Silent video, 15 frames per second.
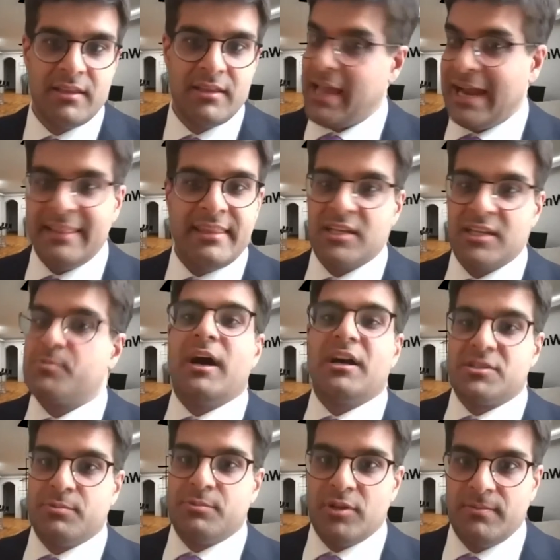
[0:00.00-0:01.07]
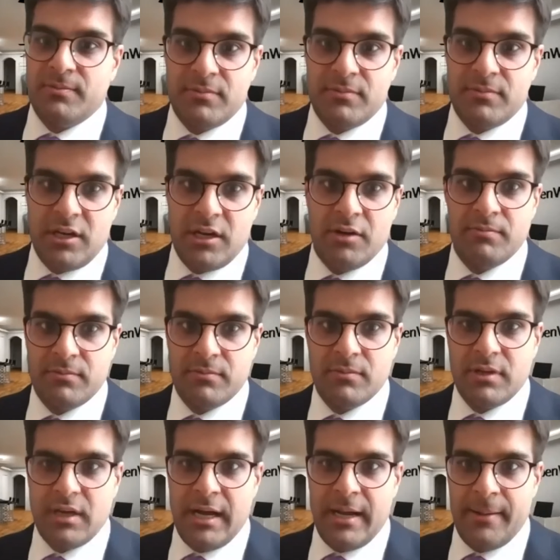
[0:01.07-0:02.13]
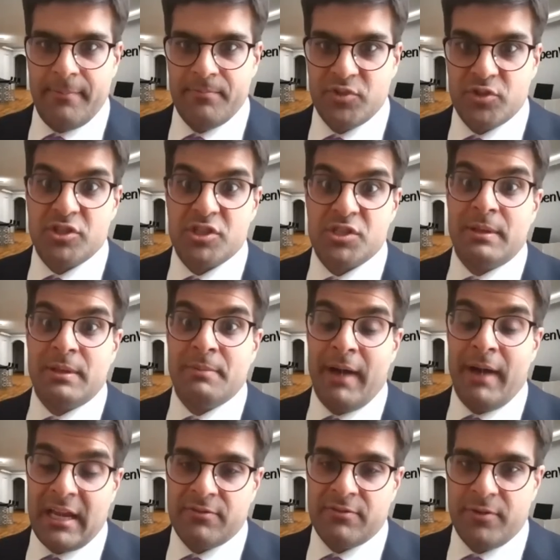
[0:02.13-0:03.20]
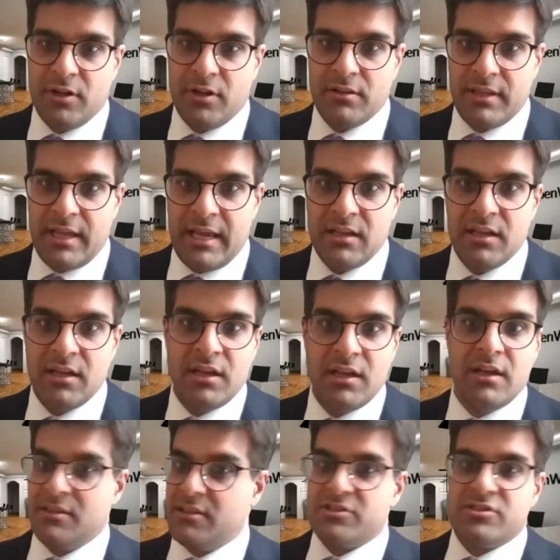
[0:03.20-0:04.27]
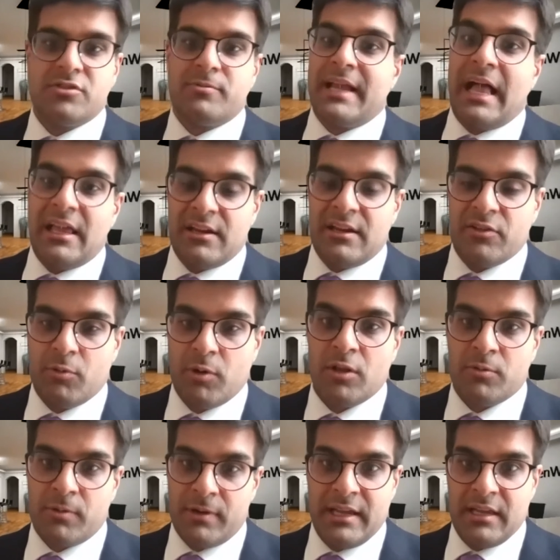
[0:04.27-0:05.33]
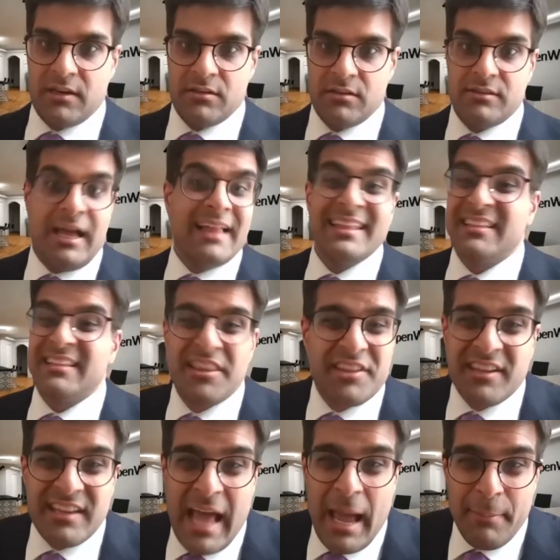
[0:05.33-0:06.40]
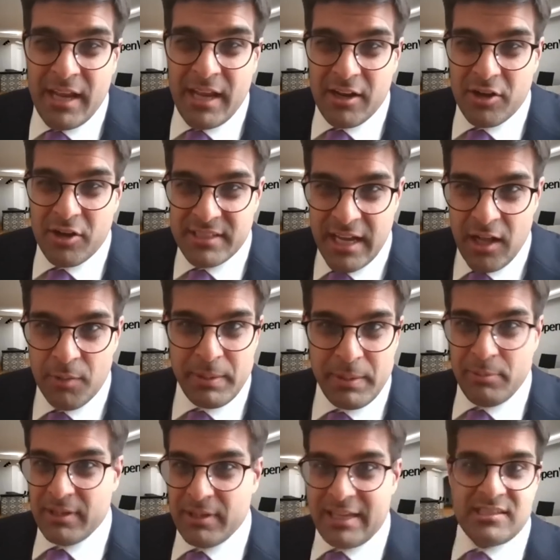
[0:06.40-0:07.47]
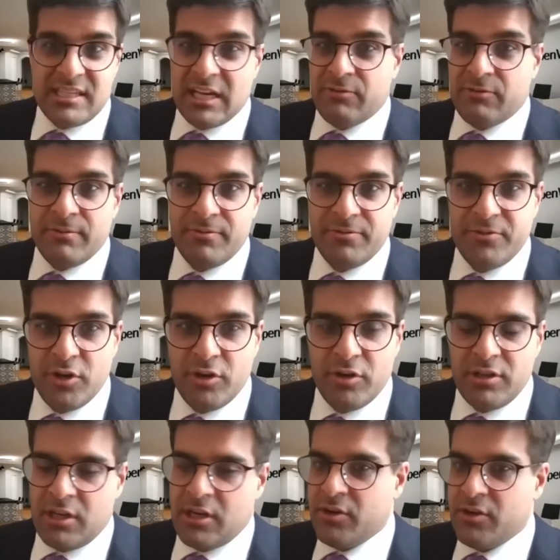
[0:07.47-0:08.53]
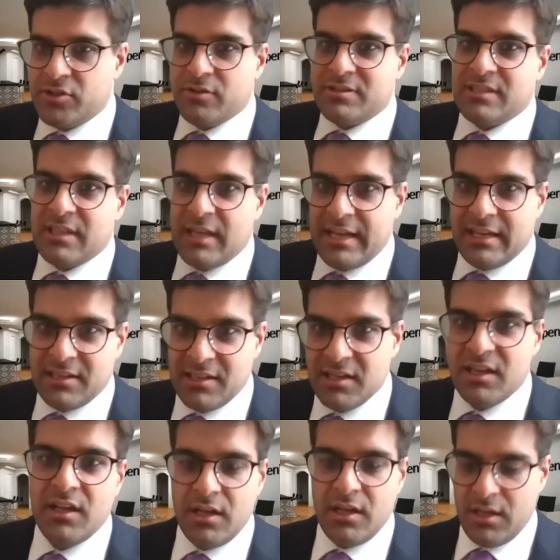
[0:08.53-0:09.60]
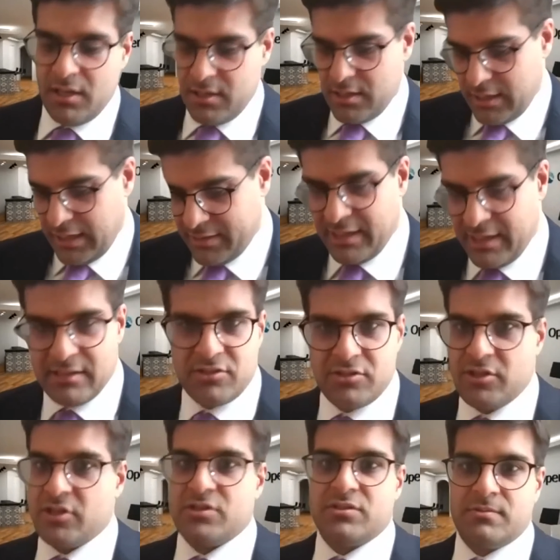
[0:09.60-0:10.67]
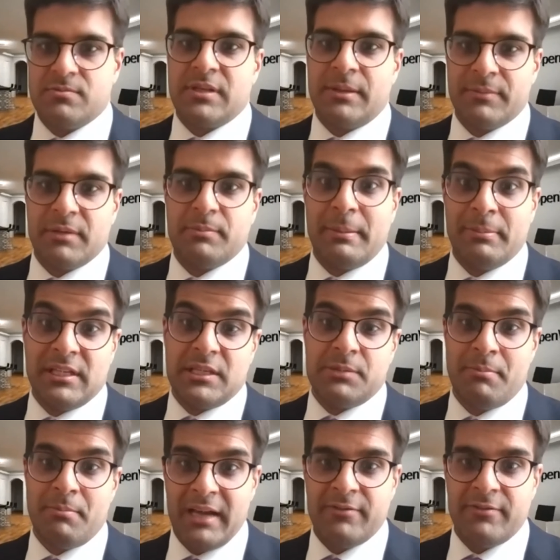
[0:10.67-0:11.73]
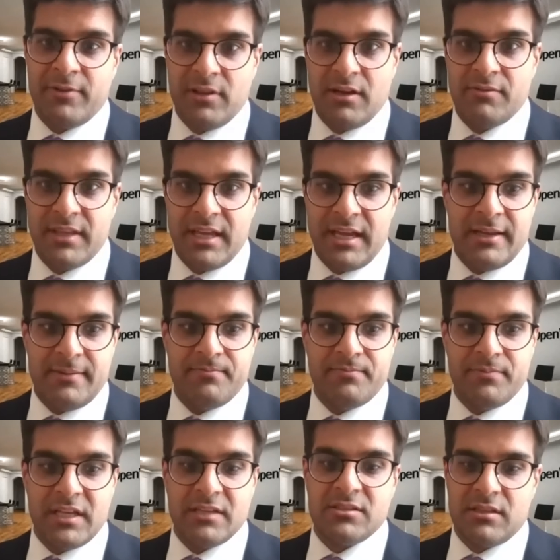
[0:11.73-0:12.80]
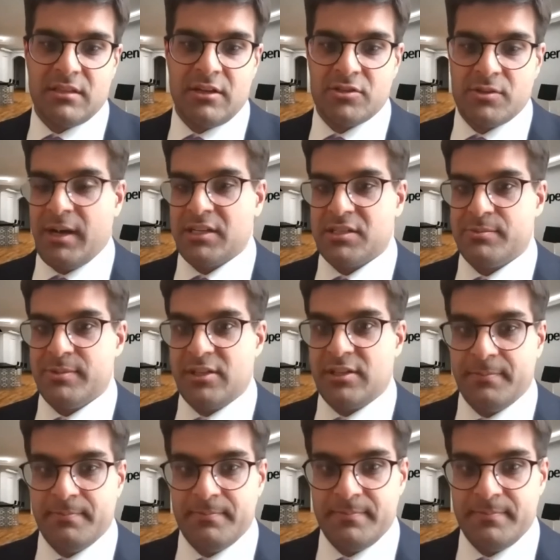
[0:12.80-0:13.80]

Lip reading: anything is possible, to just be mindful that this is the reality of the world we're in. Not like nothing can happen at a hotel. People get sick from food, so it's like, I think it's just something people need to be mindful of, that there's a possibility.